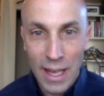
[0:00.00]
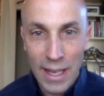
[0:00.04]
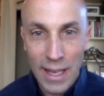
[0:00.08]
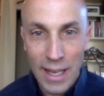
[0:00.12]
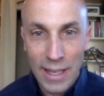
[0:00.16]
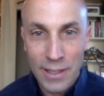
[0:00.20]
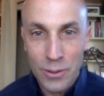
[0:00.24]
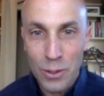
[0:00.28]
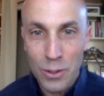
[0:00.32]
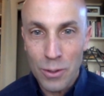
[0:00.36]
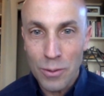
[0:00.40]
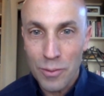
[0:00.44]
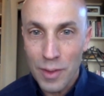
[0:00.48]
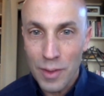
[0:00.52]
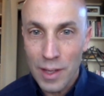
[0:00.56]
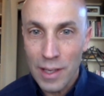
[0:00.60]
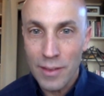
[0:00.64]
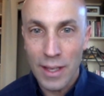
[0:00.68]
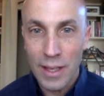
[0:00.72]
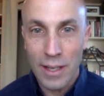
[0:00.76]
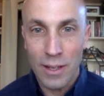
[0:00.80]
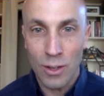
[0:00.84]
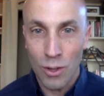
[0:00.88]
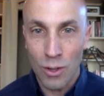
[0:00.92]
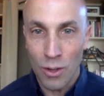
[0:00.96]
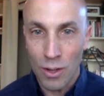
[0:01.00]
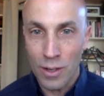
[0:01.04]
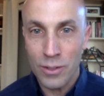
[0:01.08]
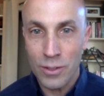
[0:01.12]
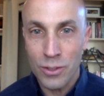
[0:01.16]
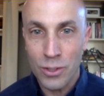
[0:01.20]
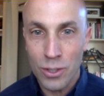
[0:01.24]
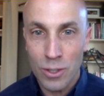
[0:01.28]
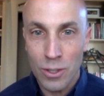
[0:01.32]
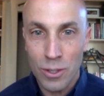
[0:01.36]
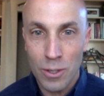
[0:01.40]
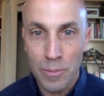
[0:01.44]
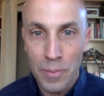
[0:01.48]
I do think that
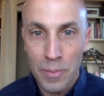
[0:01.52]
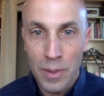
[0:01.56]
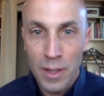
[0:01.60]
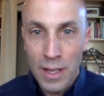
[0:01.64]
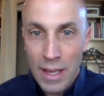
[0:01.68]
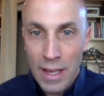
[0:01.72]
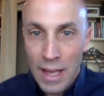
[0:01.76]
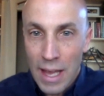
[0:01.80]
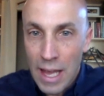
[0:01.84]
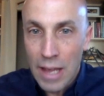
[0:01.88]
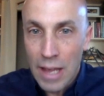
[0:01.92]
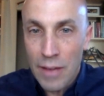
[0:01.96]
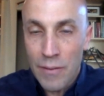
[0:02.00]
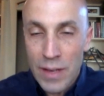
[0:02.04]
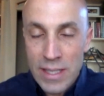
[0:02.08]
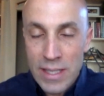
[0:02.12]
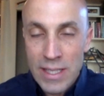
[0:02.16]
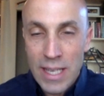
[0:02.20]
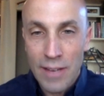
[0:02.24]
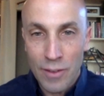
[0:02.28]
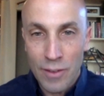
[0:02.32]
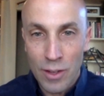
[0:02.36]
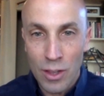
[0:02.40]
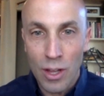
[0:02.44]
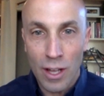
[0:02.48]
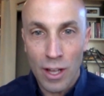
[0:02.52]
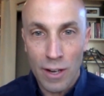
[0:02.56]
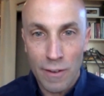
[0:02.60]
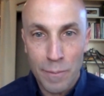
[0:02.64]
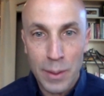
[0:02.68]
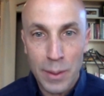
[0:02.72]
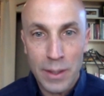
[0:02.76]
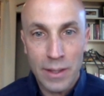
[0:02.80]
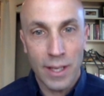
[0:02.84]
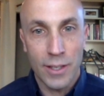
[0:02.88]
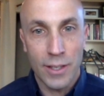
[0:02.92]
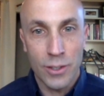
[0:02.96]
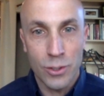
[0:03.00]
long-term AVs have a lot of
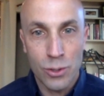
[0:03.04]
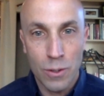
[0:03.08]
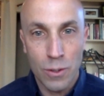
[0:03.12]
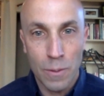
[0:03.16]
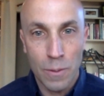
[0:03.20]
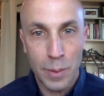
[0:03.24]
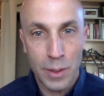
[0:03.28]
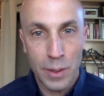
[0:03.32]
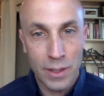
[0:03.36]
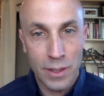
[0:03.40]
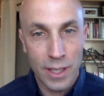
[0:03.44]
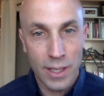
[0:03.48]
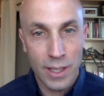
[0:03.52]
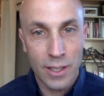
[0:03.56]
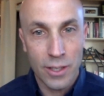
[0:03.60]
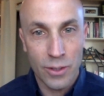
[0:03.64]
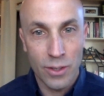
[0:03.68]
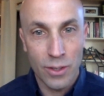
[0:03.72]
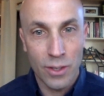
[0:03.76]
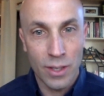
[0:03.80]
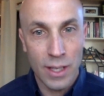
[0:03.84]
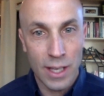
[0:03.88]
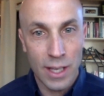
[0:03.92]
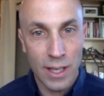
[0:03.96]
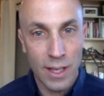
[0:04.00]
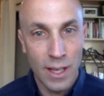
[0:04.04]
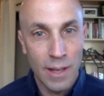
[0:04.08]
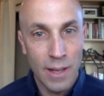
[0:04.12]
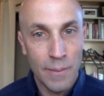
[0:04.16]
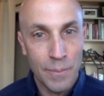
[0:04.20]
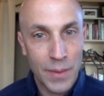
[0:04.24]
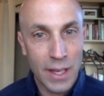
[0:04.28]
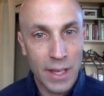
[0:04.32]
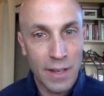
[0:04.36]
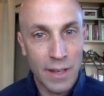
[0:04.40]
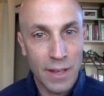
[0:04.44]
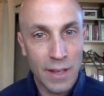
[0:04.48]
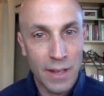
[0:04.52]
potential, particularly
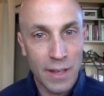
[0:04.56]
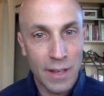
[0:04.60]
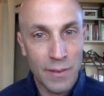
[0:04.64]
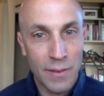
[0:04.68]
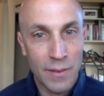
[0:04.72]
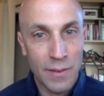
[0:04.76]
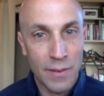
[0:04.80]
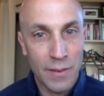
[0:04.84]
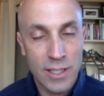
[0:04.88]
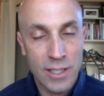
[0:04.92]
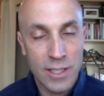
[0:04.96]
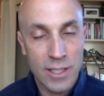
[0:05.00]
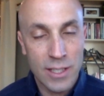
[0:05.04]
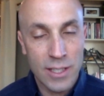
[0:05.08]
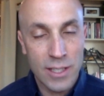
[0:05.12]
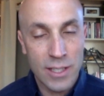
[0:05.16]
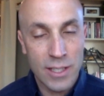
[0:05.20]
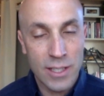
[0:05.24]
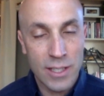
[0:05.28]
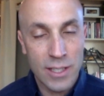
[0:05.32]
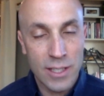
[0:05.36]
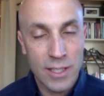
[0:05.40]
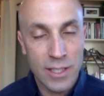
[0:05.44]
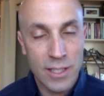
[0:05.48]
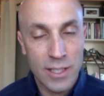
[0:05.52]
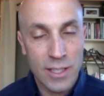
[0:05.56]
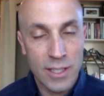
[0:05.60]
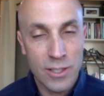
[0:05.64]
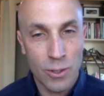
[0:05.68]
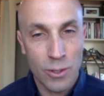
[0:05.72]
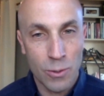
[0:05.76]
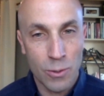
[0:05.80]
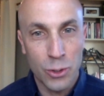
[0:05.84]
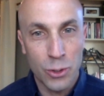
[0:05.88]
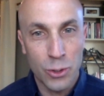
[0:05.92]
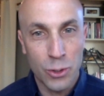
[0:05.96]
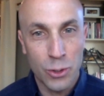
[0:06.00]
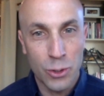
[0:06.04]
if cities are willing to
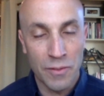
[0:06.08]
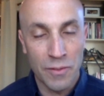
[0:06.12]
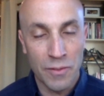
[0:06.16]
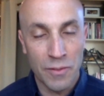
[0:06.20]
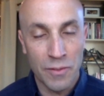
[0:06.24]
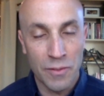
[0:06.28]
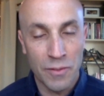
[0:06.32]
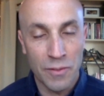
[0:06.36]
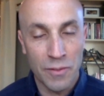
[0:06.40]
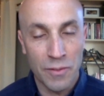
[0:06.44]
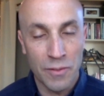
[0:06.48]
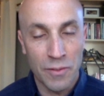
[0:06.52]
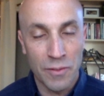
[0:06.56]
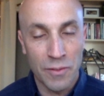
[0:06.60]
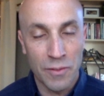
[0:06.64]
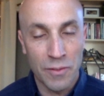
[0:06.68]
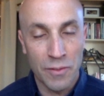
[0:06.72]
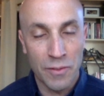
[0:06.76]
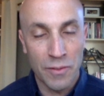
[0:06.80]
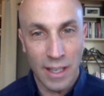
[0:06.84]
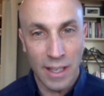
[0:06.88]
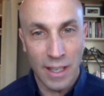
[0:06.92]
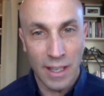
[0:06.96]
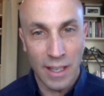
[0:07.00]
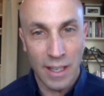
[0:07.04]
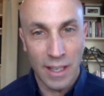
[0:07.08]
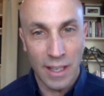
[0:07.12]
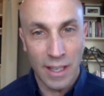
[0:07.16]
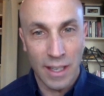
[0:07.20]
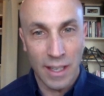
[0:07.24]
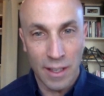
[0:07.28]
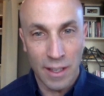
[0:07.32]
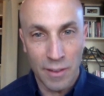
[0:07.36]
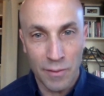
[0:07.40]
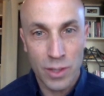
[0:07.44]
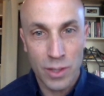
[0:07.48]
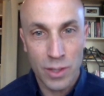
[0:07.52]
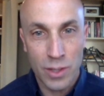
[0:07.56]
invest in the infrastructure to support them.
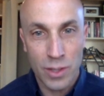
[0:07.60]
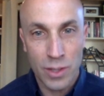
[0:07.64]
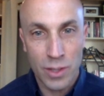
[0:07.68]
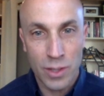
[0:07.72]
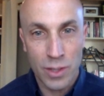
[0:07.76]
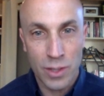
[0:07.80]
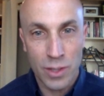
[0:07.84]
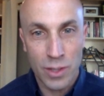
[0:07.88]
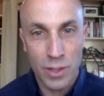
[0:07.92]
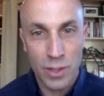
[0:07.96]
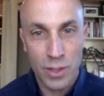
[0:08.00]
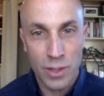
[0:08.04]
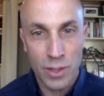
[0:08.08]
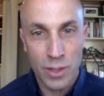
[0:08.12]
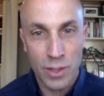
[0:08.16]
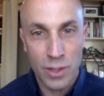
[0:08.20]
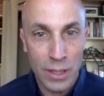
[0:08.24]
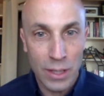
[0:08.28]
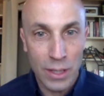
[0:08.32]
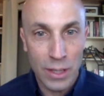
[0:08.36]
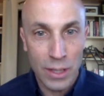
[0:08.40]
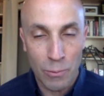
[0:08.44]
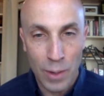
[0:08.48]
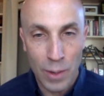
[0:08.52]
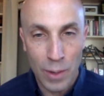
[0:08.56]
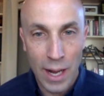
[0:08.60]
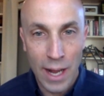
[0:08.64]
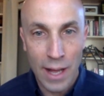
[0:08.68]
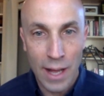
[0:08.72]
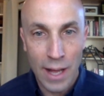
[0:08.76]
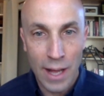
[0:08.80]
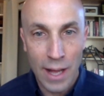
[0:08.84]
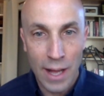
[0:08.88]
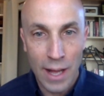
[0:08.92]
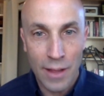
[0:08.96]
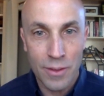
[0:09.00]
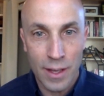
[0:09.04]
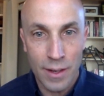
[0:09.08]
So I believe that
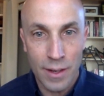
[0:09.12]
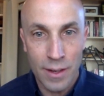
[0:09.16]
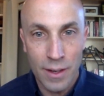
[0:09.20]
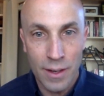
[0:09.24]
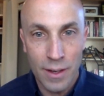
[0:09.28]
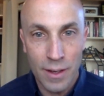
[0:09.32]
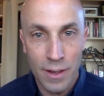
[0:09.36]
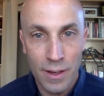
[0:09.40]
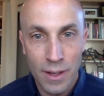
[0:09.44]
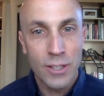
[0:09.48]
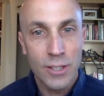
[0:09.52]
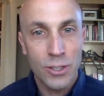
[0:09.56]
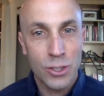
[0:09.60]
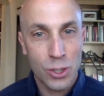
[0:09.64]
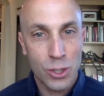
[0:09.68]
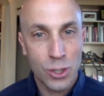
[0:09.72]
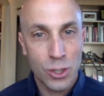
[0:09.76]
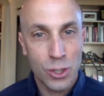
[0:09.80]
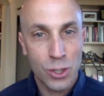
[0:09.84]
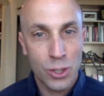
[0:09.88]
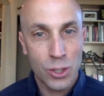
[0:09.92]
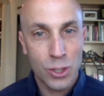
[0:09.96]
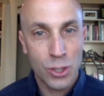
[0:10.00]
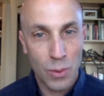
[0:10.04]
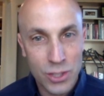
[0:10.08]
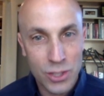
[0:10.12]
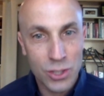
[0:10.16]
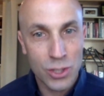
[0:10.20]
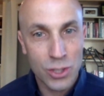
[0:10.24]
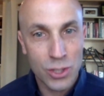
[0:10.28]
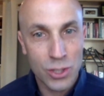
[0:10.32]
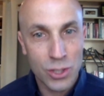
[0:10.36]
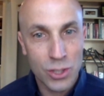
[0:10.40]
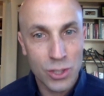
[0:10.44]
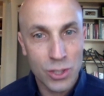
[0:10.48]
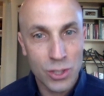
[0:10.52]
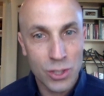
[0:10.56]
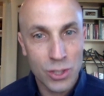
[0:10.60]
rather than trying to
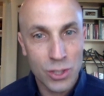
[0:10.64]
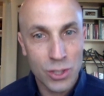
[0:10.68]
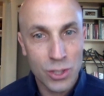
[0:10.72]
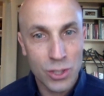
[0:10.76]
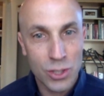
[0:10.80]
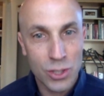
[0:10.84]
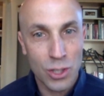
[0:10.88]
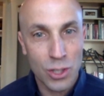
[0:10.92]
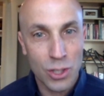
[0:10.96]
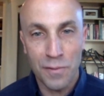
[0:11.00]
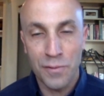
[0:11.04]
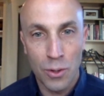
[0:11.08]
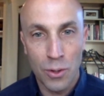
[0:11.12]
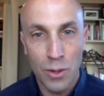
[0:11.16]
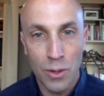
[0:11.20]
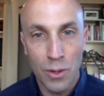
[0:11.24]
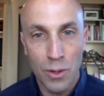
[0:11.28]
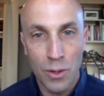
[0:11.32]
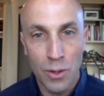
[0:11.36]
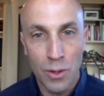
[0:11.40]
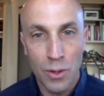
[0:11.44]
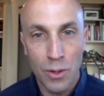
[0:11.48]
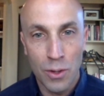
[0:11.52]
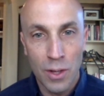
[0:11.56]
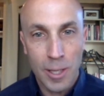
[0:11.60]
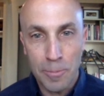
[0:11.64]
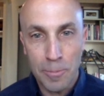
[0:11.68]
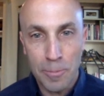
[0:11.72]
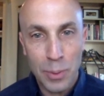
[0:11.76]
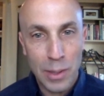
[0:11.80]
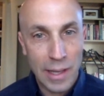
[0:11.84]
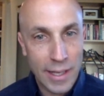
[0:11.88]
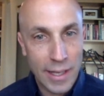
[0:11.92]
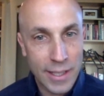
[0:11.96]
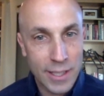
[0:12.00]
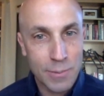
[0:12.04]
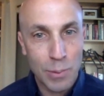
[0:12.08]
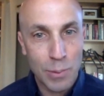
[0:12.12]
solve the full
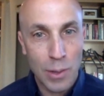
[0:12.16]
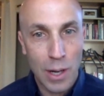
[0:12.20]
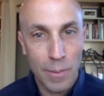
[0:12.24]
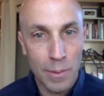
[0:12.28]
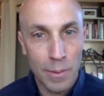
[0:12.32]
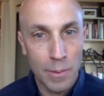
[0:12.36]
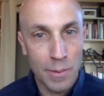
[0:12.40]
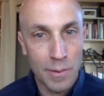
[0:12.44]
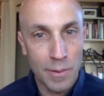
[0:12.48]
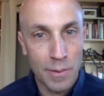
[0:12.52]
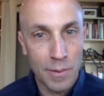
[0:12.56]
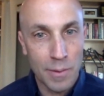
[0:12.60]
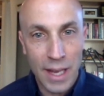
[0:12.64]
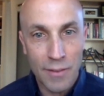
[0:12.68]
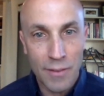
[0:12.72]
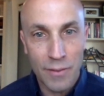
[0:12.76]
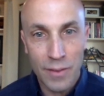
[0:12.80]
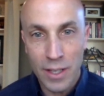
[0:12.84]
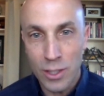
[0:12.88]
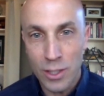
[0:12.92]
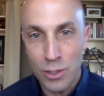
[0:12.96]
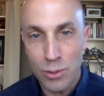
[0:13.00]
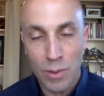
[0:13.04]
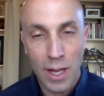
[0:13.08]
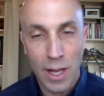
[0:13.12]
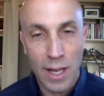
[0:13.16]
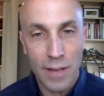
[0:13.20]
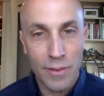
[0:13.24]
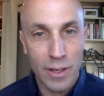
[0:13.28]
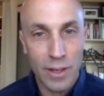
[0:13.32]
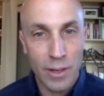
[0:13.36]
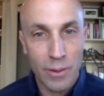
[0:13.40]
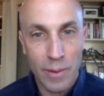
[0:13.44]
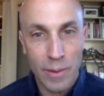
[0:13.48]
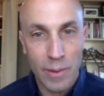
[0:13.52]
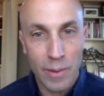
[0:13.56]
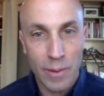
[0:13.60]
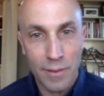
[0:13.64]
complex problem of an AV driving
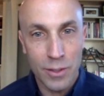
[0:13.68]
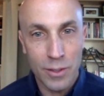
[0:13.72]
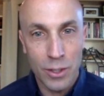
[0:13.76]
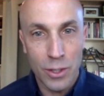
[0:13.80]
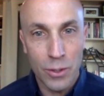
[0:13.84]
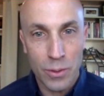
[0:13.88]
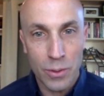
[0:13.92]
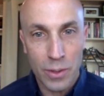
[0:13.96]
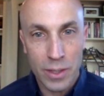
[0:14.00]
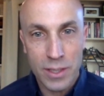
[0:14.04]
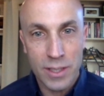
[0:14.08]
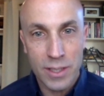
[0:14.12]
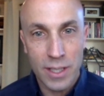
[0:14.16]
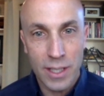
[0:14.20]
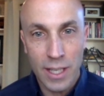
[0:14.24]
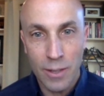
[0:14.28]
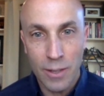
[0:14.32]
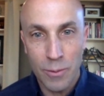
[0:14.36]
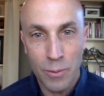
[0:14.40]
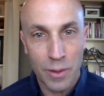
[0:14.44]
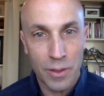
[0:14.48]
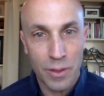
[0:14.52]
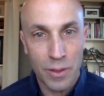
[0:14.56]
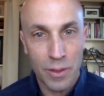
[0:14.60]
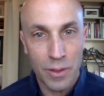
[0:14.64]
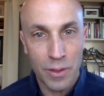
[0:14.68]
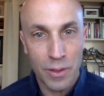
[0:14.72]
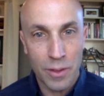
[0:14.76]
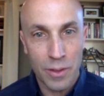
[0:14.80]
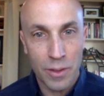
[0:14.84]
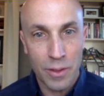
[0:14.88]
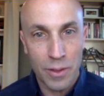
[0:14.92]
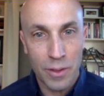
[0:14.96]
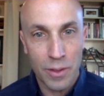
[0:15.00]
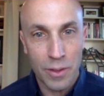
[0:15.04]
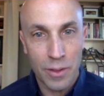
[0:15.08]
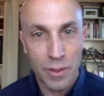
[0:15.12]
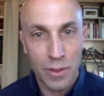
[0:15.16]
around New York City with no
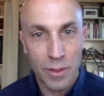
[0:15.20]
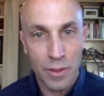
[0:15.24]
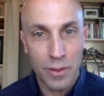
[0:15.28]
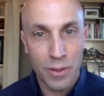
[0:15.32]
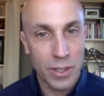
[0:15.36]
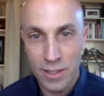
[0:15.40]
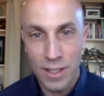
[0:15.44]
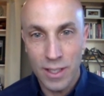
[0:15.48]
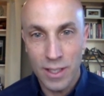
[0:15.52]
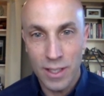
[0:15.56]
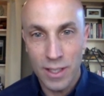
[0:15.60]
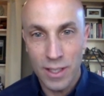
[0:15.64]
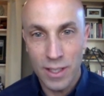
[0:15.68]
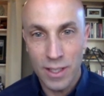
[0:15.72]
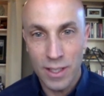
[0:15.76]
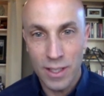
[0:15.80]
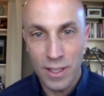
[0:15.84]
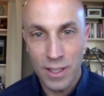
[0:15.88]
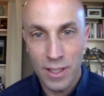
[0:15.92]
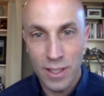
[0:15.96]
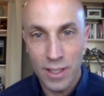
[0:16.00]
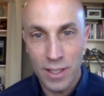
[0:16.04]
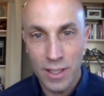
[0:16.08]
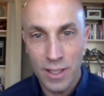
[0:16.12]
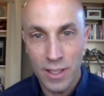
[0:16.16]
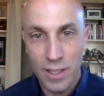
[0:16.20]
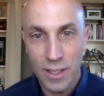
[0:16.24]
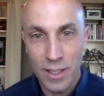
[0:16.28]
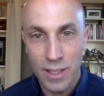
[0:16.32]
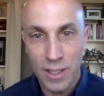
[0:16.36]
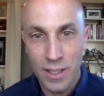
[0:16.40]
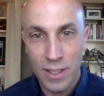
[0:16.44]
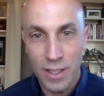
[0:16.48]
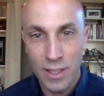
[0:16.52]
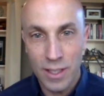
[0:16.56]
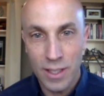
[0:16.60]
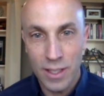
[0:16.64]
constraints, surrounded by